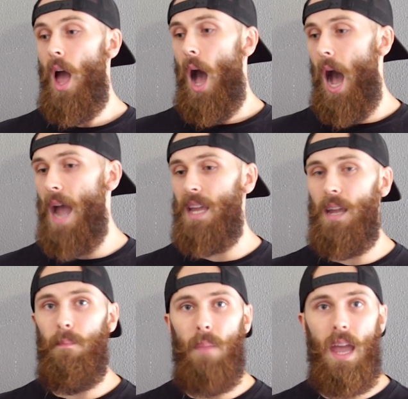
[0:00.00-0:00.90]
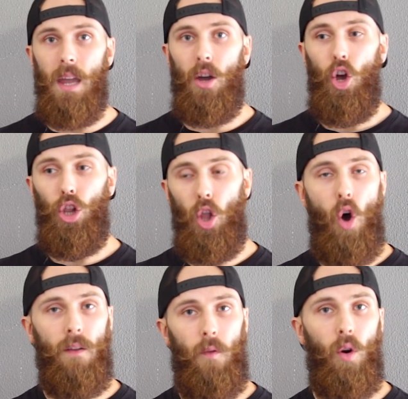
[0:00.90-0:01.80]
I can make
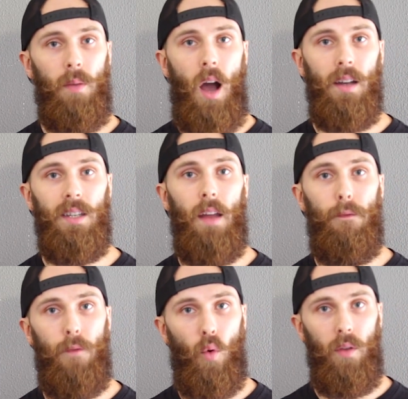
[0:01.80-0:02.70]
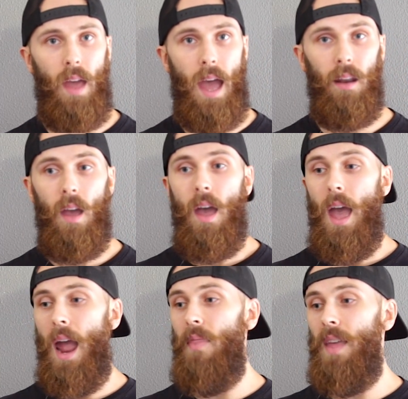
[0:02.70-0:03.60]
long form content for that
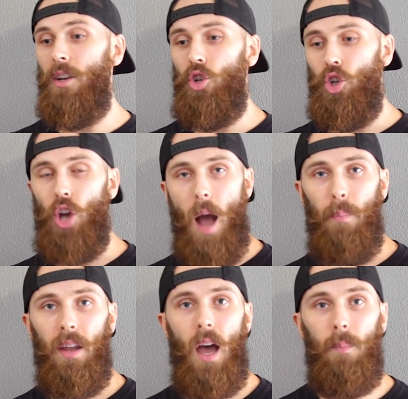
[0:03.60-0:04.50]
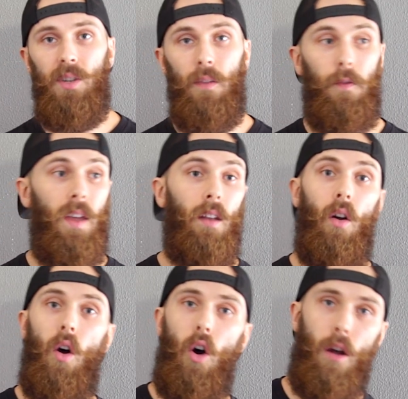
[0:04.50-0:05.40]
and then chop it up to
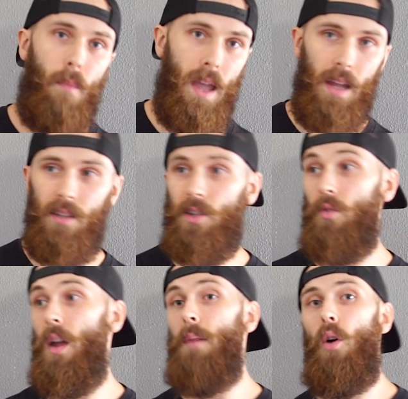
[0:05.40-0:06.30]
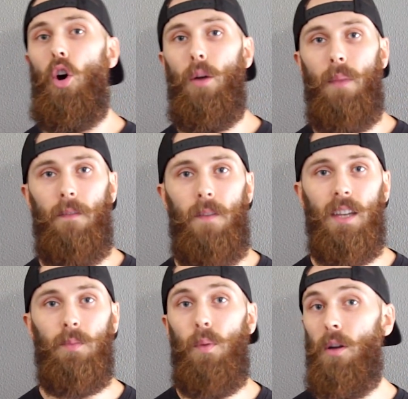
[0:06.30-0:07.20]
fit on my Instagram, on my
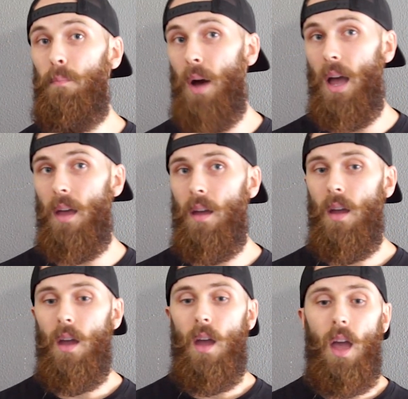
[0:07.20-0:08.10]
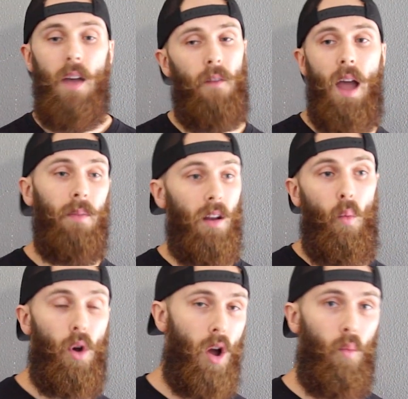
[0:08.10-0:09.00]
Facebook. But if I'm in a
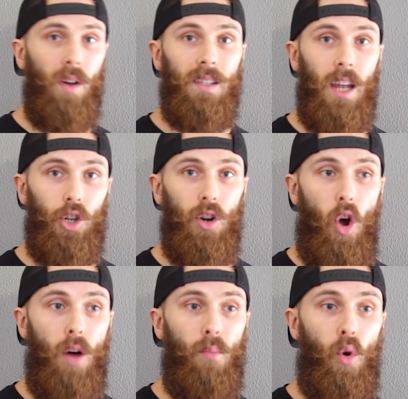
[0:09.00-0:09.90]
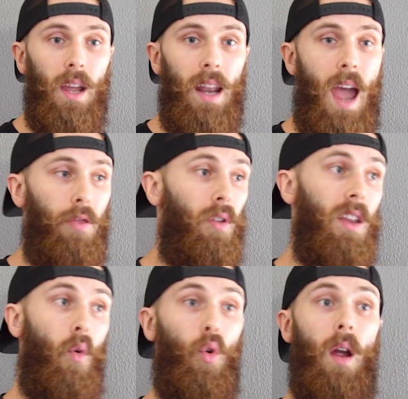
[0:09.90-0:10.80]
one-on-one session onboarding an
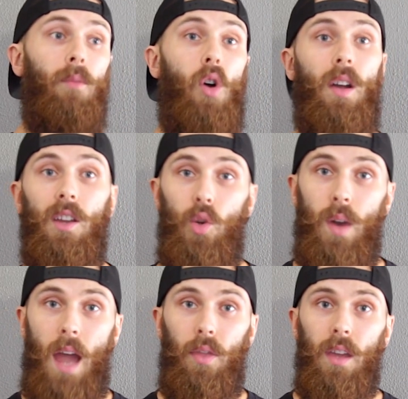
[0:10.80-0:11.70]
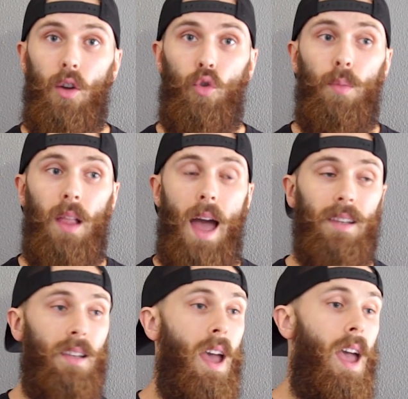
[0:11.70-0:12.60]
athlete, or I'm talking to an athlete in group
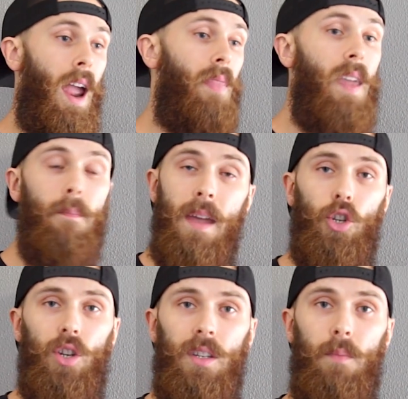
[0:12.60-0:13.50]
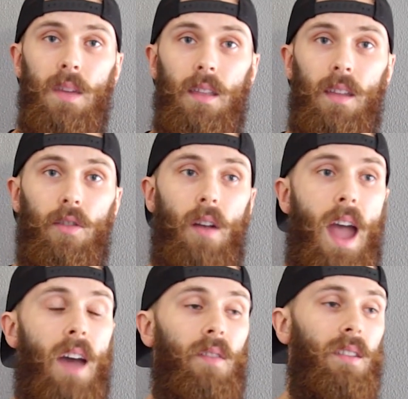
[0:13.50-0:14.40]
class and they mention to me that they're
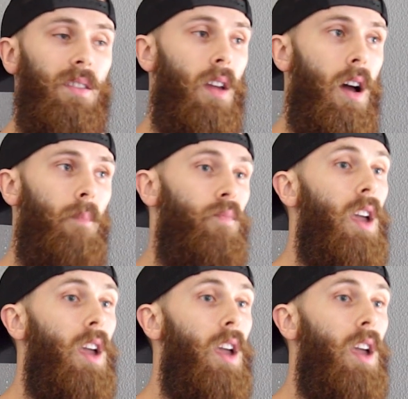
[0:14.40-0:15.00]
having some